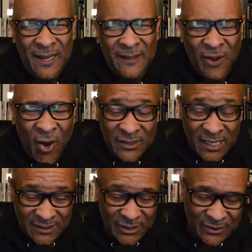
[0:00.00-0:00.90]
Cause us
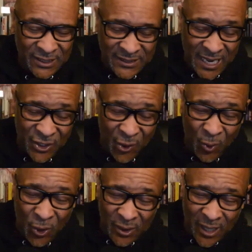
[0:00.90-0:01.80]
to take your
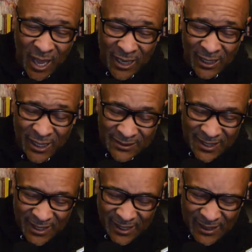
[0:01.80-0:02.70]
word of God and
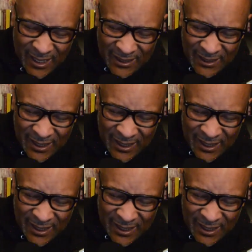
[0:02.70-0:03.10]
let